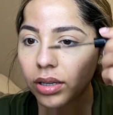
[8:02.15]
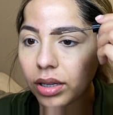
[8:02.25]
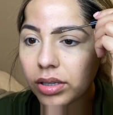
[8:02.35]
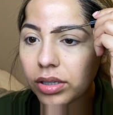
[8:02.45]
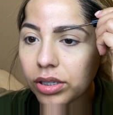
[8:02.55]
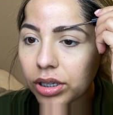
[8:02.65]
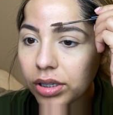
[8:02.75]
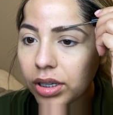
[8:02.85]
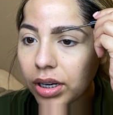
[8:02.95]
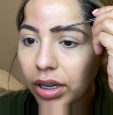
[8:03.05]
This is
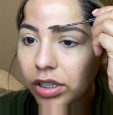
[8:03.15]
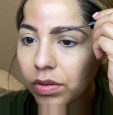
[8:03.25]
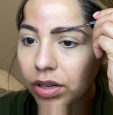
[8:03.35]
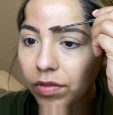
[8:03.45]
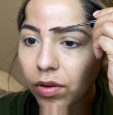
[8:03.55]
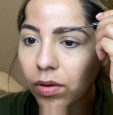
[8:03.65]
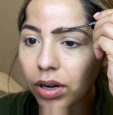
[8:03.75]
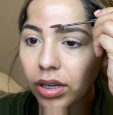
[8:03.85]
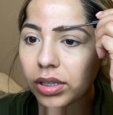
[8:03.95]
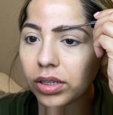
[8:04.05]
just the NYX one, of
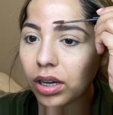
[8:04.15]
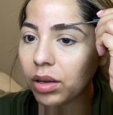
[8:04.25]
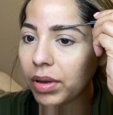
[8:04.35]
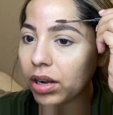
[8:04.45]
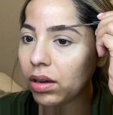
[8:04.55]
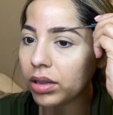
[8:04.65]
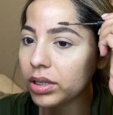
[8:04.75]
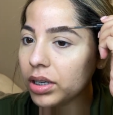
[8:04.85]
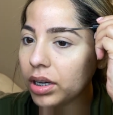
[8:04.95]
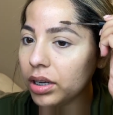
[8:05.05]
course. I talk about it all the
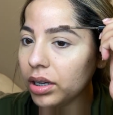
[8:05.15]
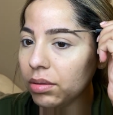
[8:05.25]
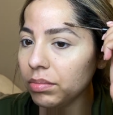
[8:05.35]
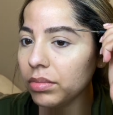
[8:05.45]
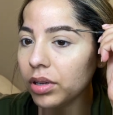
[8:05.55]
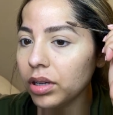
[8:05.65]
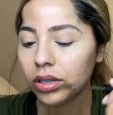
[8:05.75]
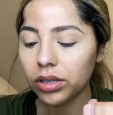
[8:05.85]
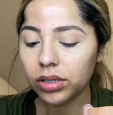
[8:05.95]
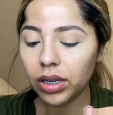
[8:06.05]
time.
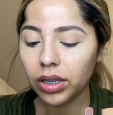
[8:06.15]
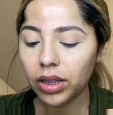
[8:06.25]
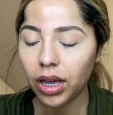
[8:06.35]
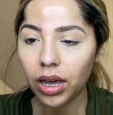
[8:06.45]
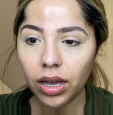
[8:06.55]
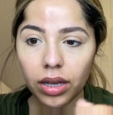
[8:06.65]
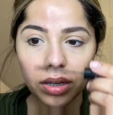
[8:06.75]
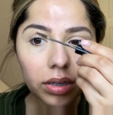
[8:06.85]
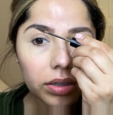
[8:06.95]
Just like that.